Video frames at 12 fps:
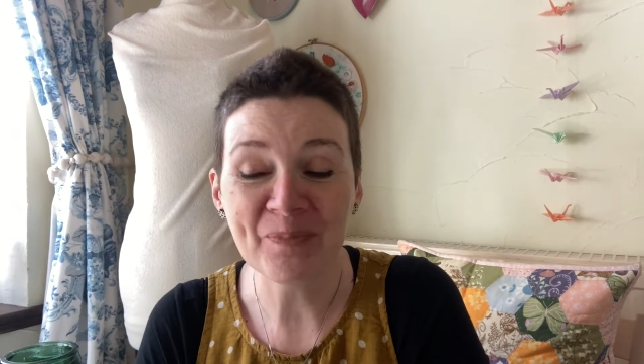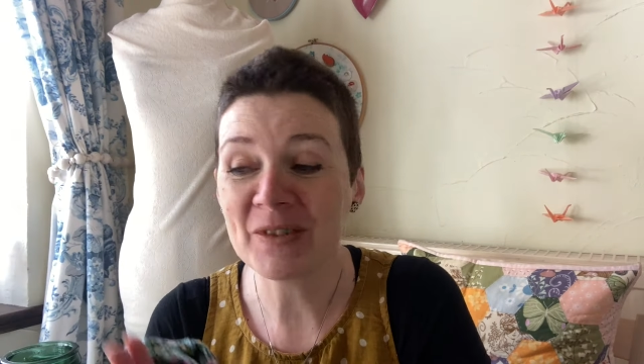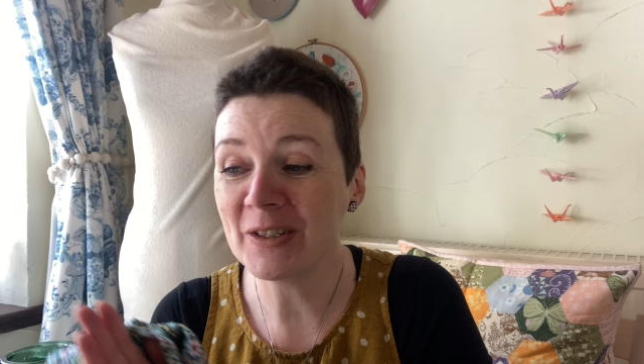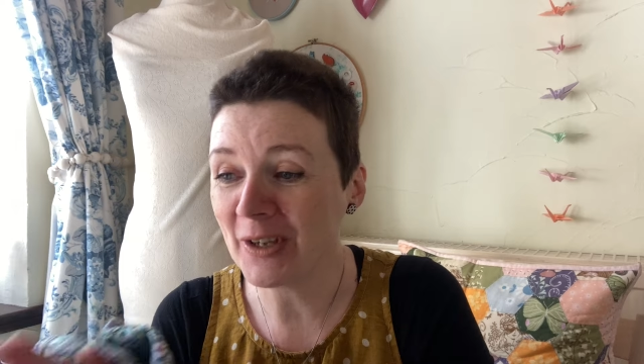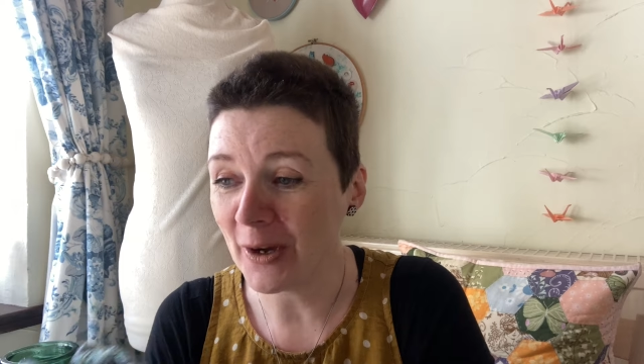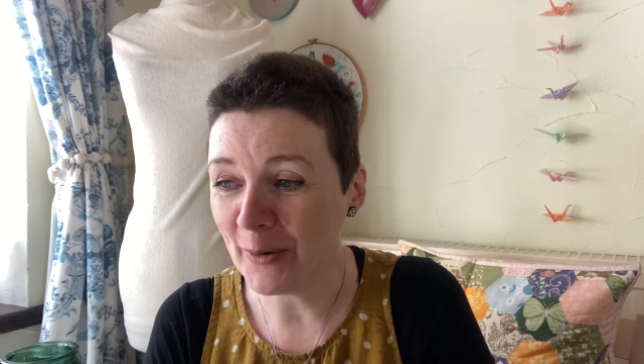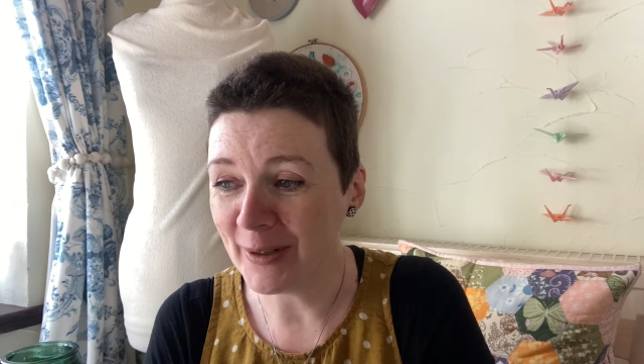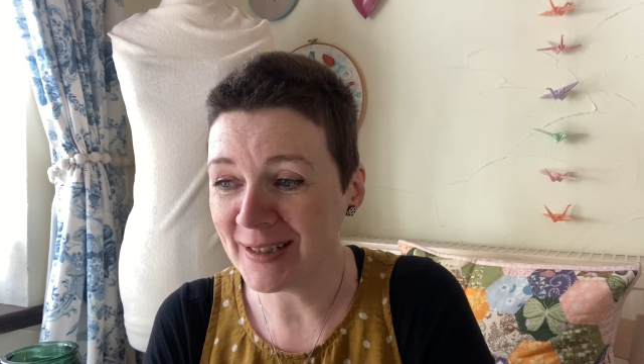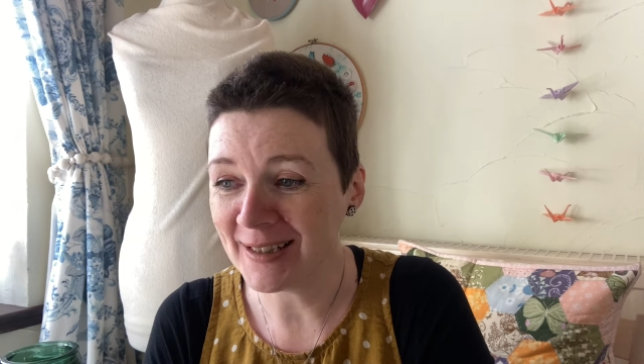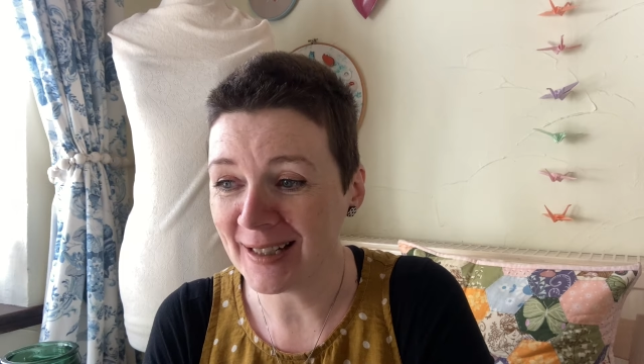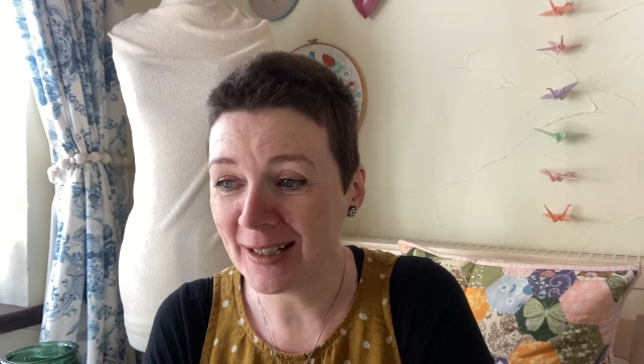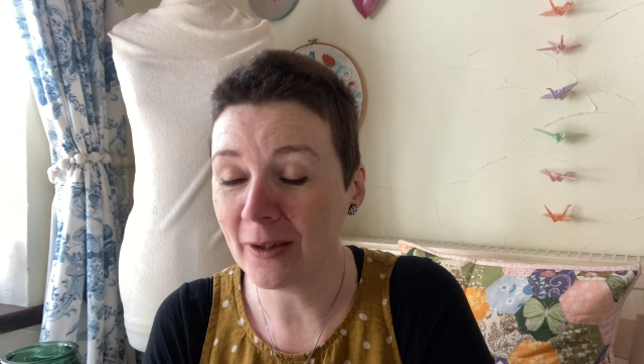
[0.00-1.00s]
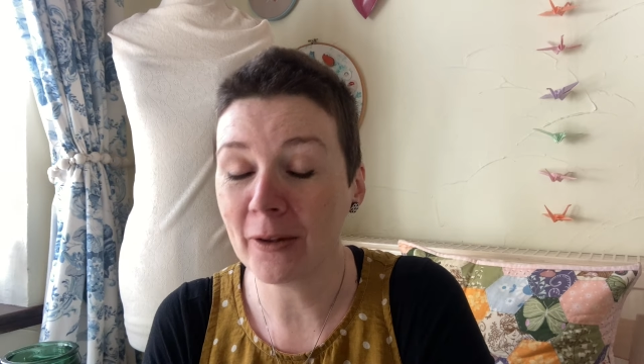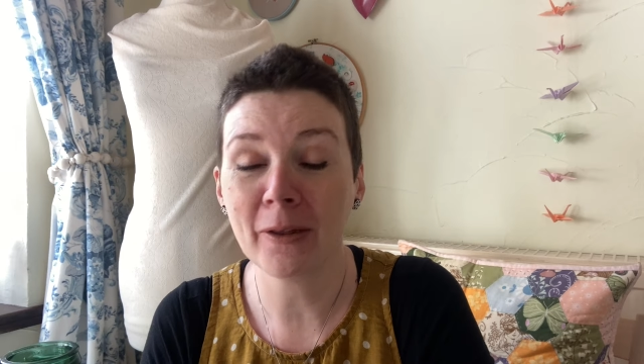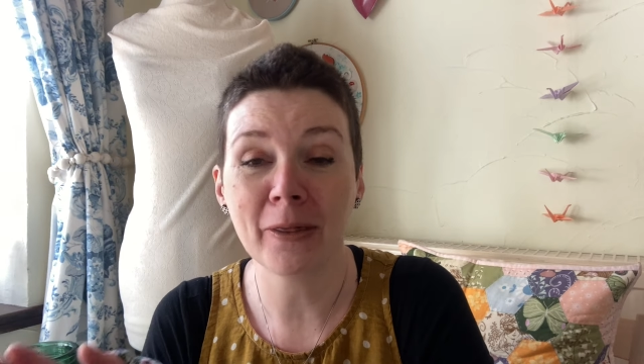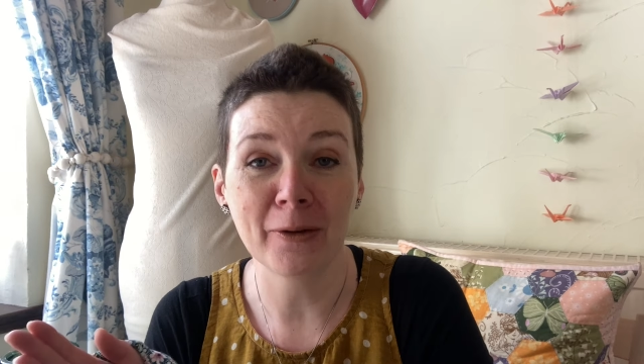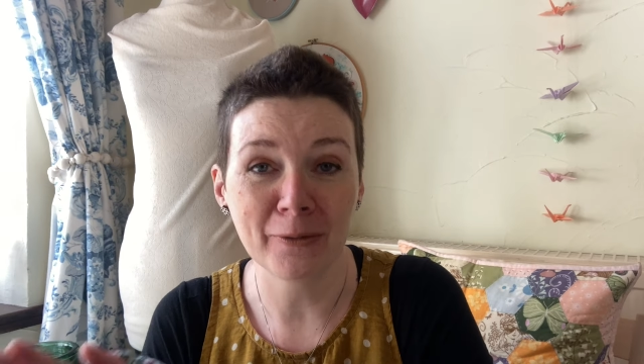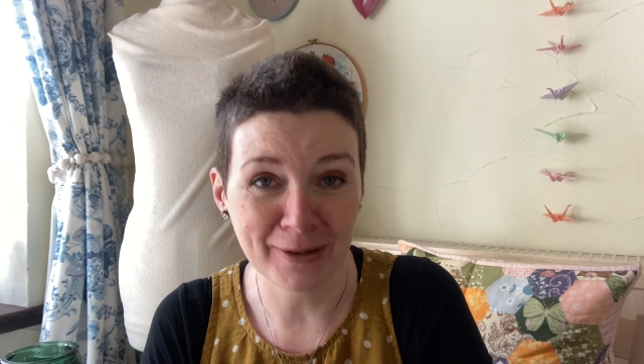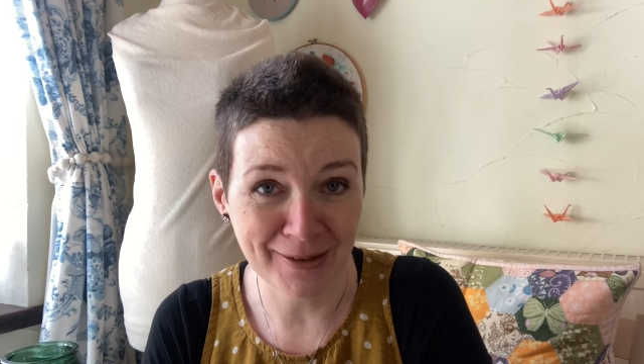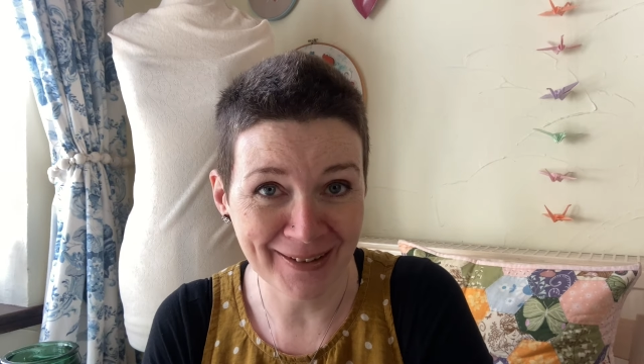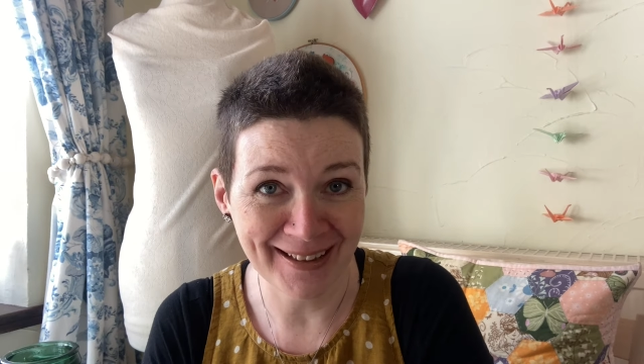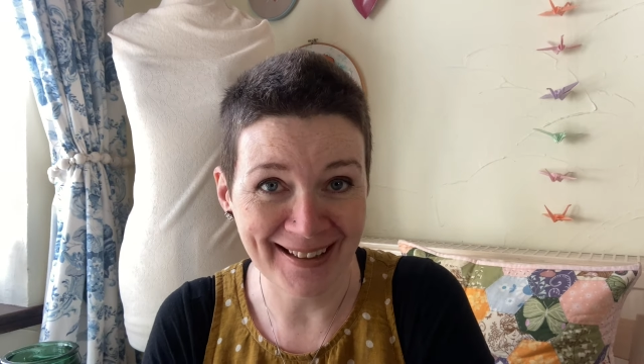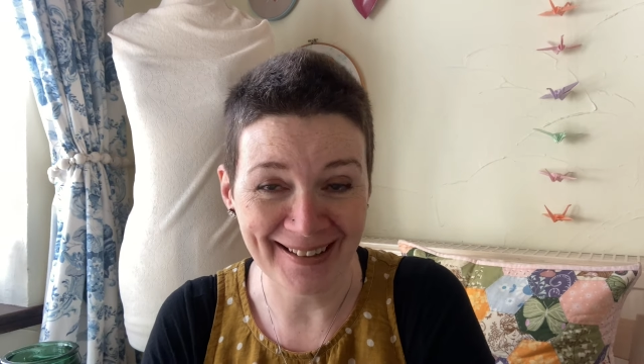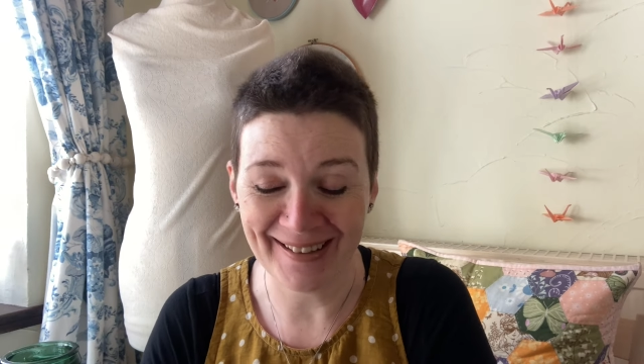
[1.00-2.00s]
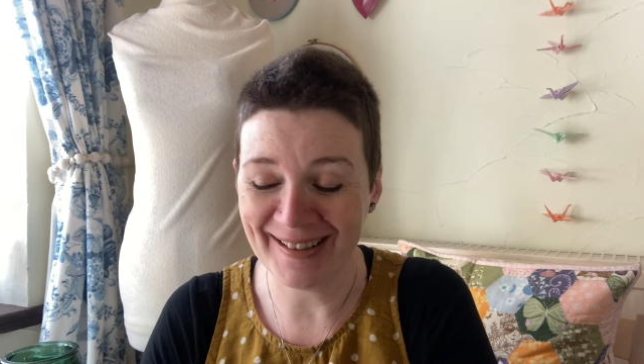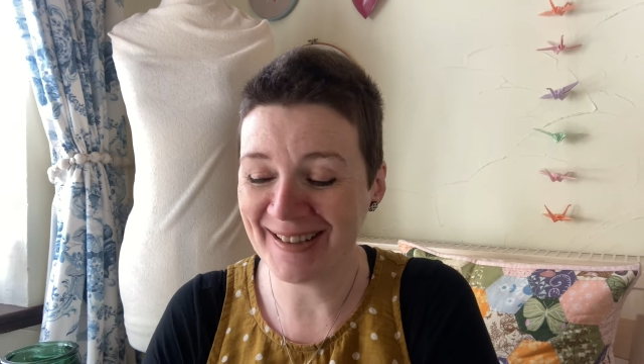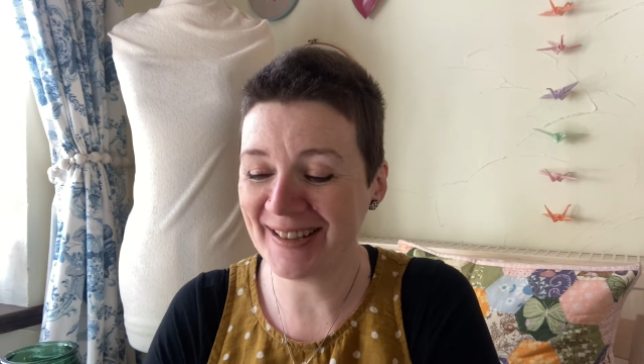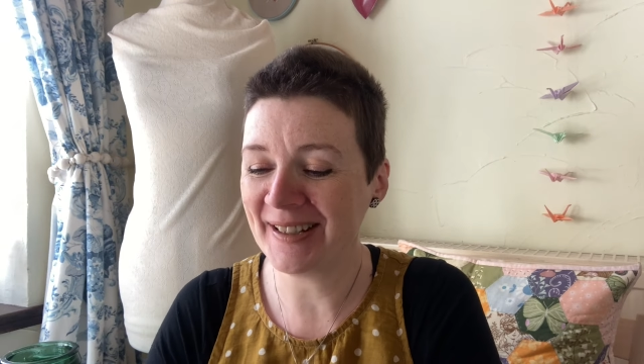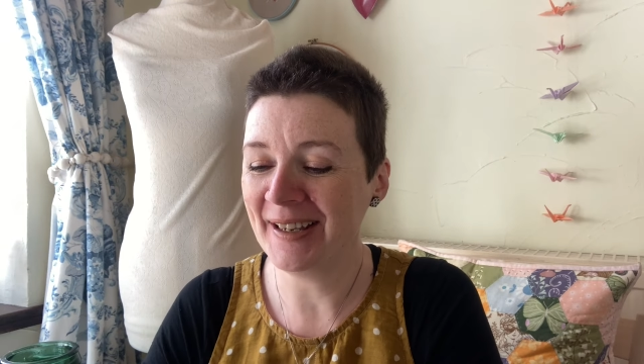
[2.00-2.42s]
to go underneath the ranunculus.